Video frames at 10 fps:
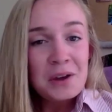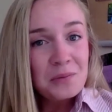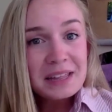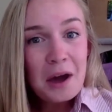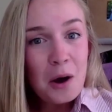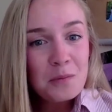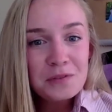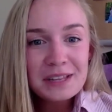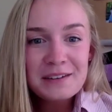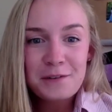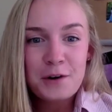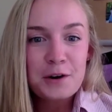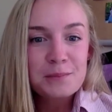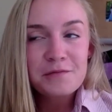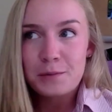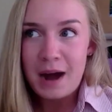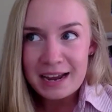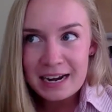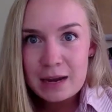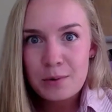really hopefully for my
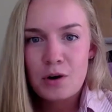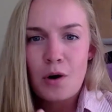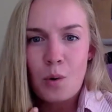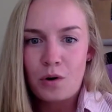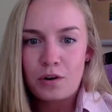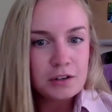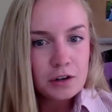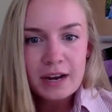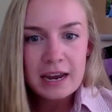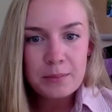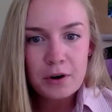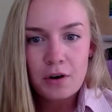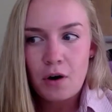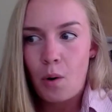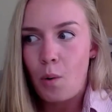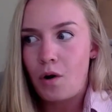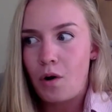neighbor or your neighbor or